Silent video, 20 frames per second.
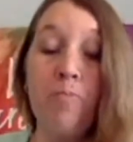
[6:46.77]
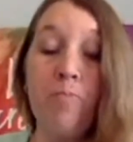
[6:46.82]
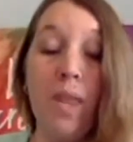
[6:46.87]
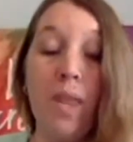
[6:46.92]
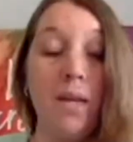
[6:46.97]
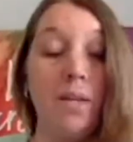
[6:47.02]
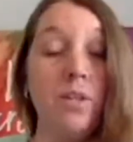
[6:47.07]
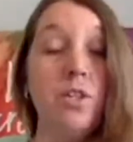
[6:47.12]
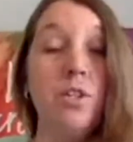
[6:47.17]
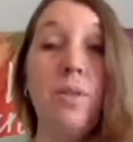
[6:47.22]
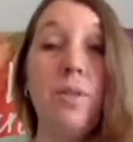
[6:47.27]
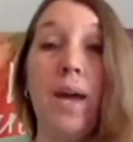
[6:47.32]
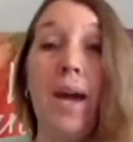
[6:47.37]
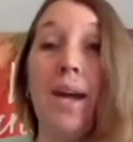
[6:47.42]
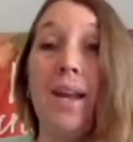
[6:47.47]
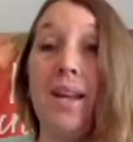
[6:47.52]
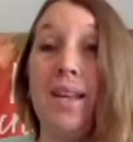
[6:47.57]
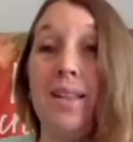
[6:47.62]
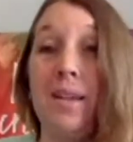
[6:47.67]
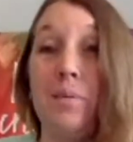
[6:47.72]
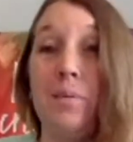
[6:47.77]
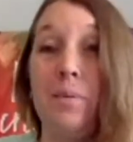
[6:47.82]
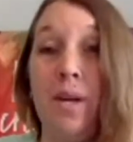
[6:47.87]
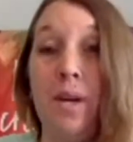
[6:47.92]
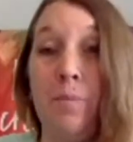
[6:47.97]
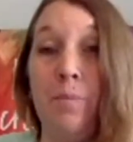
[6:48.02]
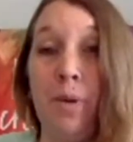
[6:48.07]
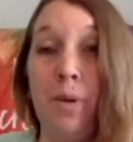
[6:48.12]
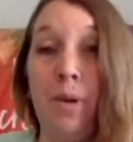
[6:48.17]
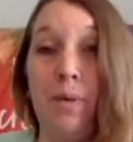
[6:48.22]
Do that, and they will
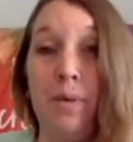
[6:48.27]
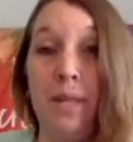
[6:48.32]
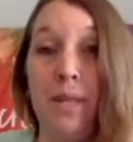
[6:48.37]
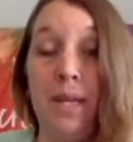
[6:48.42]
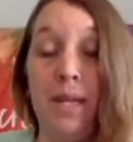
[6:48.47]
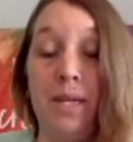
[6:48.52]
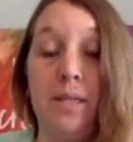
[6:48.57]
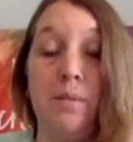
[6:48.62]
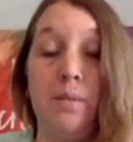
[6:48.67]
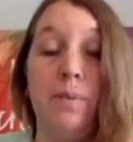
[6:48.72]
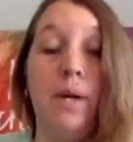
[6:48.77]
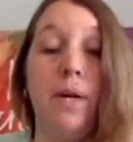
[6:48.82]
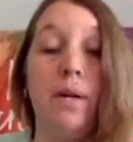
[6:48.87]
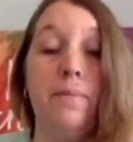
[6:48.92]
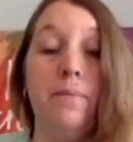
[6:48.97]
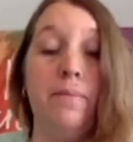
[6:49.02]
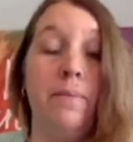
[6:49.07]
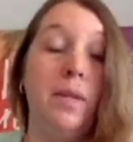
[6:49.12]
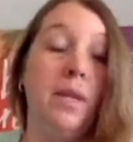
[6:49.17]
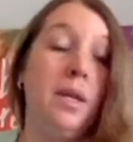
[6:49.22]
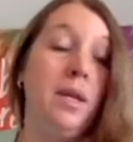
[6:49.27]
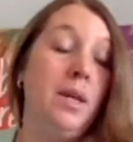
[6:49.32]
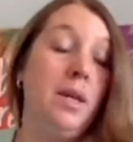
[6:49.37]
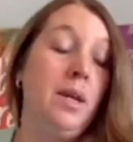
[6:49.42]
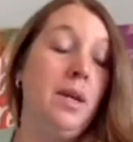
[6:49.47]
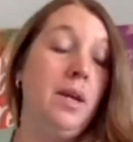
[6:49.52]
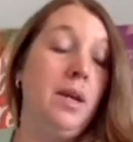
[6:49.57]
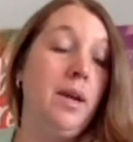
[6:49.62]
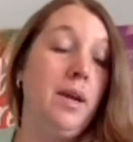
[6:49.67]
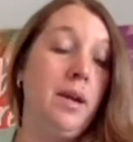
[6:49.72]
help you out with that as well.
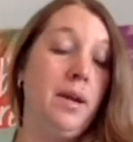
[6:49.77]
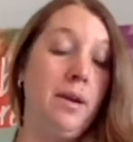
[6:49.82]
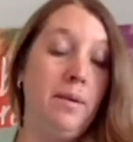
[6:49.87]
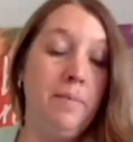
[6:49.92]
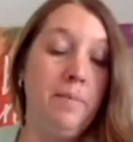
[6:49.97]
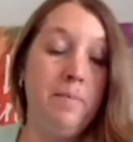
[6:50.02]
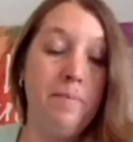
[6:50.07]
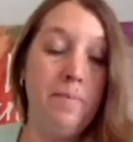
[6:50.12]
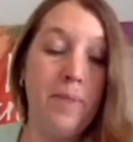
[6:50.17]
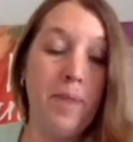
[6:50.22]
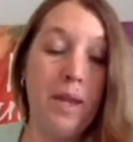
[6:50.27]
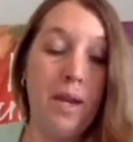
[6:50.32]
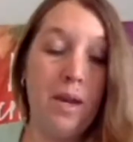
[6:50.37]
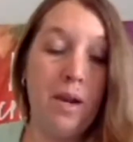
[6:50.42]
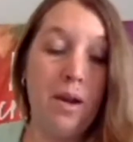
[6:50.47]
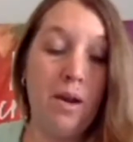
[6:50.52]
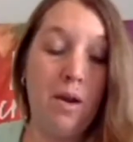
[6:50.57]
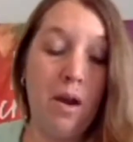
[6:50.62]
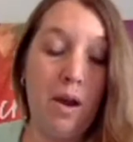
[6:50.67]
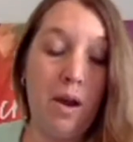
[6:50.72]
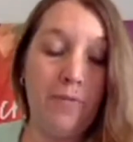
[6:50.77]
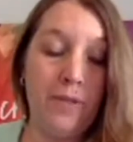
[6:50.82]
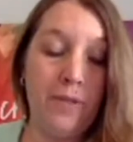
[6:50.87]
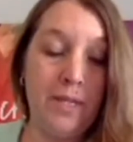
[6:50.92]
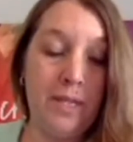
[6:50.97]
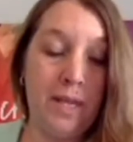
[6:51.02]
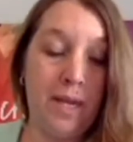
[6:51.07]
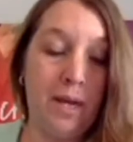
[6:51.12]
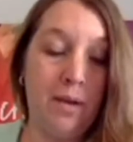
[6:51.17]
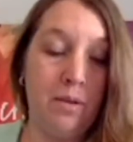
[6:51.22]
Their office
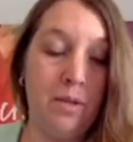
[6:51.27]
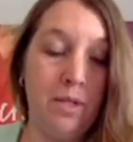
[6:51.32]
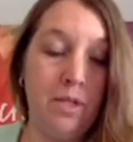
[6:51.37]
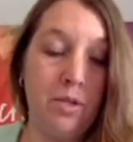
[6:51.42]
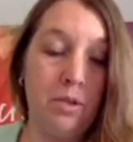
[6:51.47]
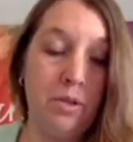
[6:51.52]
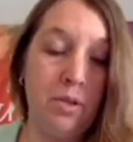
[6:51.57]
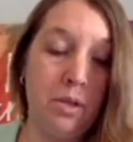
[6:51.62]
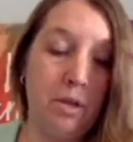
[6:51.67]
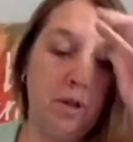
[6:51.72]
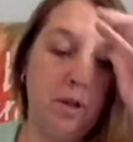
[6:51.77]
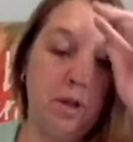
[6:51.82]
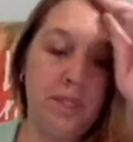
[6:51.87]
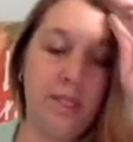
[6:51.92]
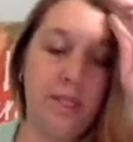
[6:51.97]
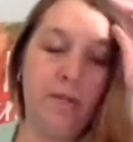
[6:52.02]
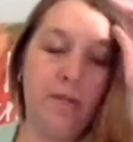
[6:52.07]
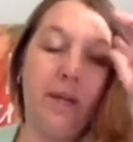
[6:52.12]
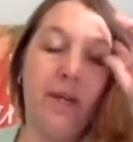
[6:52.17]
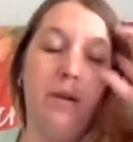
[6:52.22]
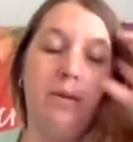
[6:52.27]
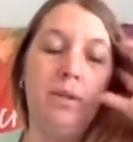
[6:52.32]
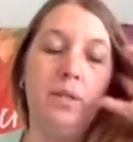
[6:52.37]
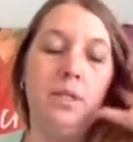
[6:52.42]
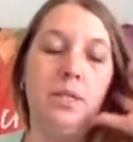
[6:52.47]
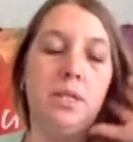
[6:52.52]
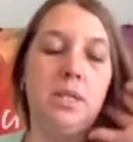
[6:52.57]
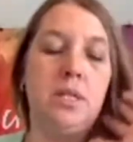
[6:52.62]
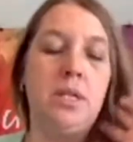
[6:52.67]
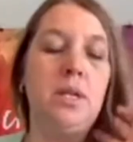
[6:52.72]
hours, or their call center
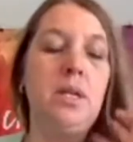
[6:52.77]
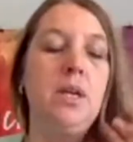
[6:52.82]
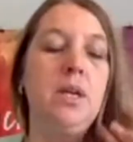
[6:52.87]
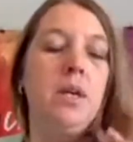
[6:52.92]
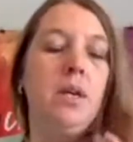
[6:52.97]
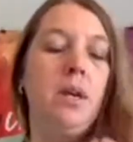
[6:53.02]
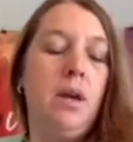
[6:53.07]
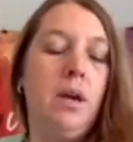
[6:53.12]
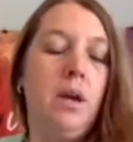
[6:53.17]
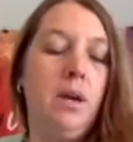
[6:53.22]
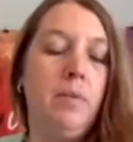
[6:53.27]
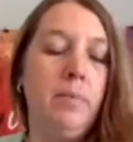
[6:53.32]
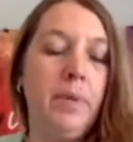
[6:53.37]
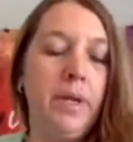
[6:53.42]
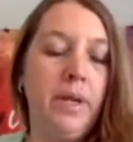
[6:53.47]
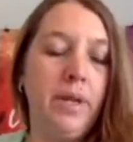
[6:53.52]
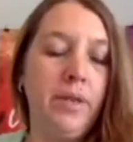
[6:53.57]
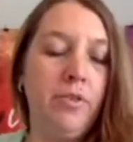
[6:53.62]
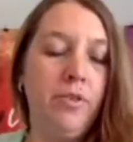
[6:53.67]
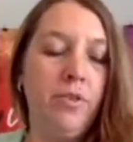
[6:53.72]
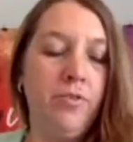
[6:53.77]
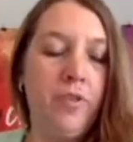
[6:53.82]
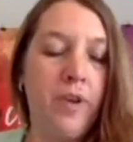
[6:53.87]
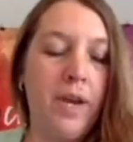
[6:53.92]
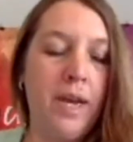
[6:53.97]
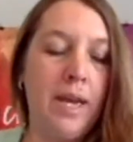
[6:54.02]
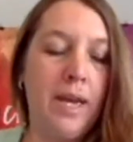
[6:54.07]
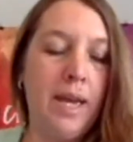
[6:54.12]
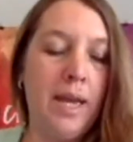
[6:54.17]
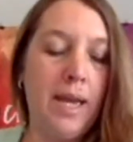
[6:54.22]
hours, are Monday through
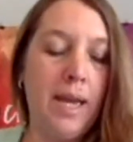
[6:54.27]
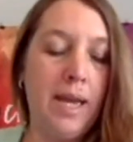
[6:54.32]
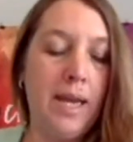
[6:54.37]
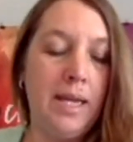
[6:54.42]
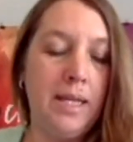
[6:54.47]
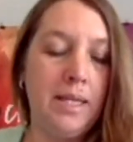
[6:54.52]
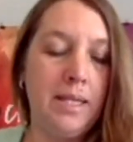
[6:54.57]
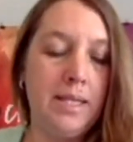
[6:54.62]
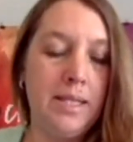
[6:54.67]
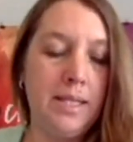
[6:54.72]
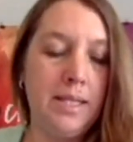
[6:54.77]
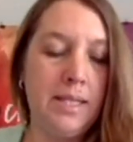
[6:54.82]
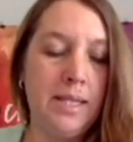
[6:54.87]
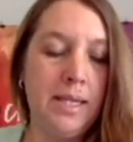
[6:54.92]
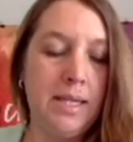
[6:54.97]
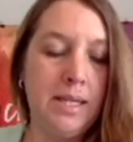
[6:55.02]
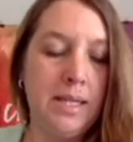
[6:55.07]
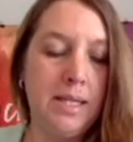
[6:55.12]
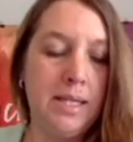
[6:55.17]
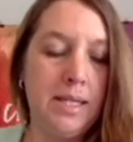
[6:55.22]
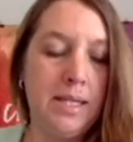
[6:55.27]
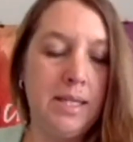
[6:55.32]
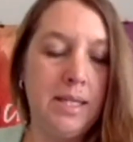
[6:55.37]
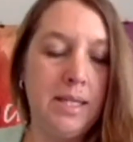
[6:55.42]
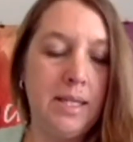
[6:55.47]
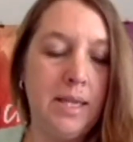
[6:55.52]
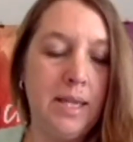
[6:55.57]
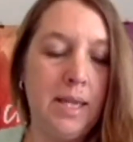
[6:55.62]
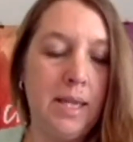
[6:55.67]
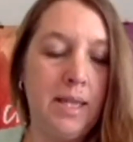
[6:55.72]
Friday, 8 to 6,
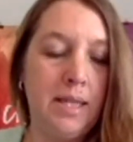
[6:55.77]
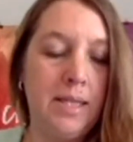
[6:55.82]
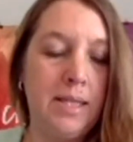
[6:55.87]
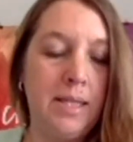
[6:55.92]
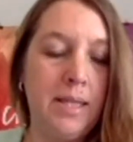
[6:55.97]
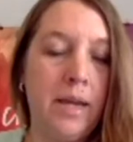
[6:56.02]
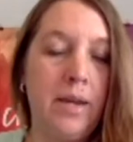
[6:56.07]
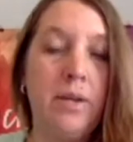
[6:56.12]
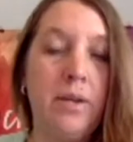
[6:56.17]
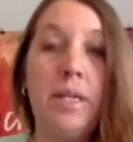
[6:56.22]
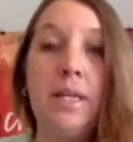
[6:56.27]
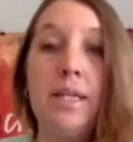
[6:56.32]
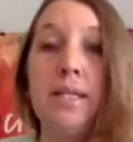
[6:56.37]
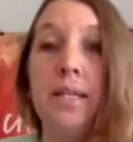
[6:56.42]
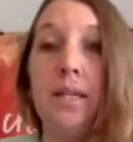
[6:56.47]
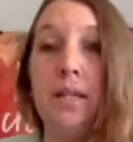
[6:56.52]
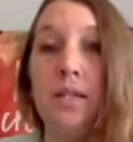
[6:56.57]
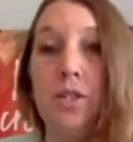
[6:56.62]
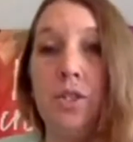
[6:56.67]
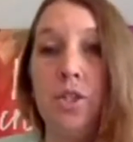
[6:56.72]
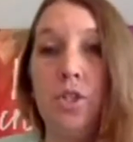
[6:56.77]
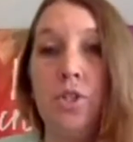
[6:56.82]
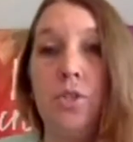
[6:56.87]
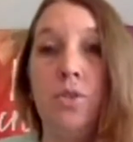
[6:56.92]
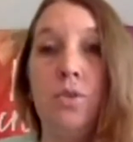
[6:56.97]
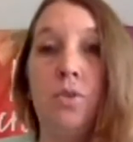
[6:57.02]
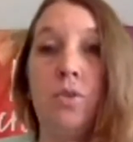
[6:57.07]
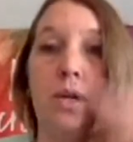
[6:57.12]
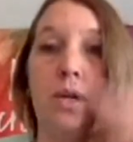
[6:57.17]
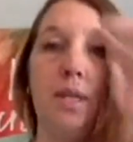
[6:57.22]
and Saturday, 10 to
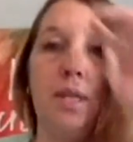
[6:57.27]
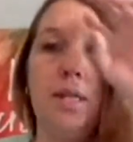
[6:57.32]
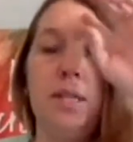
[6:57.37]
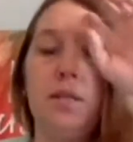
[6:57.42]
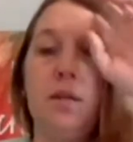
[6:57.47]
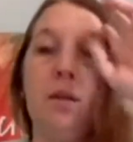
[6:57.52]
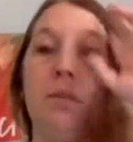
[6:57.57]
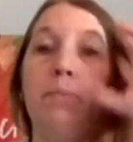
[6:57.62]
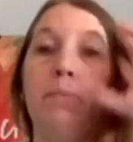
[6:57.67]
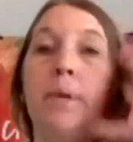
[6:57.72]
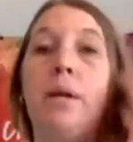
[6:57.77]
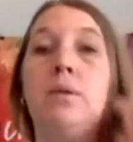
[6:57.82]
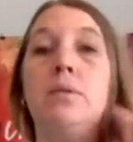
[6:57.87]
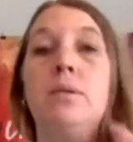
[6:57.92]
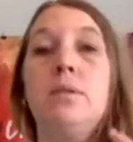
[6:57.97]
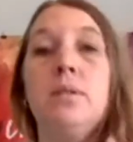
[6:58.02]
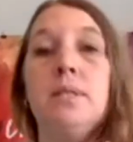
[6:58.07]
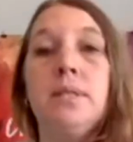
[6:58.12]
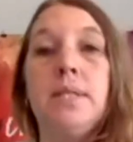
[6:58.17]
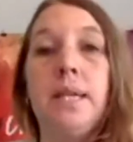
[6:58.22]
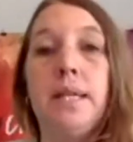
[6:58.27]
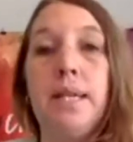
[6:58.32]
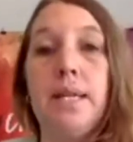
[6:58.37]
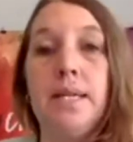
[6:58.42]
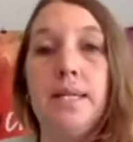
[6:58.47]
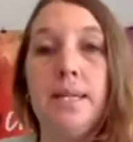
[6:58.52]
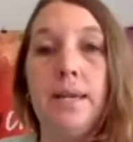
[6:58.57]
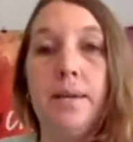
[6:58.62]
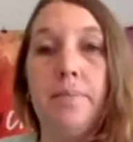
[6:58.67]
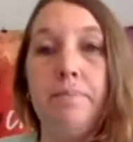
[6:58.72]
2, and that's all Mountain Daylight
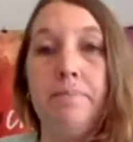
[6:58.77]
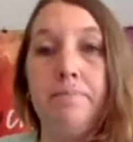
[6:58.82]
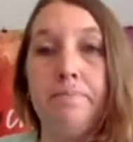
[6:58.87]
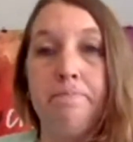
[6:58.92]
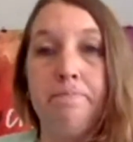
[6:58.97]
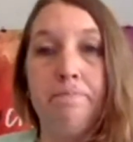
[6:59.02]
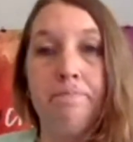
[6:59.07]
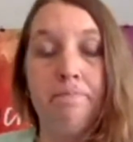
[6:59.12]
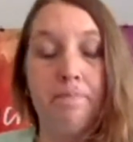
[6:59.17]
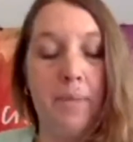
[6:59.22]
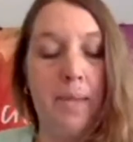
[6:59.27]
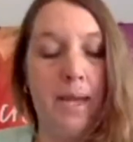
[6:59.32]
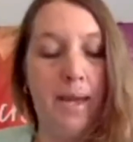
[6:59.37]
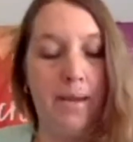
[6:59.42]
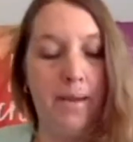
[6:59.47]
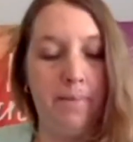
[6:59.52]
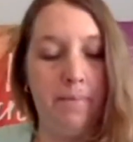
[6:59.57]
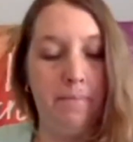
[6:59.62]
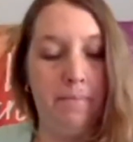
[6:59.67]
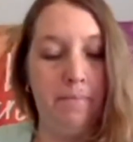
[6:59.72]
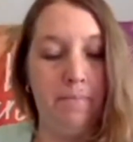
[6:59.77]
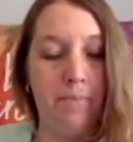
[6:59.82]
Time, okay?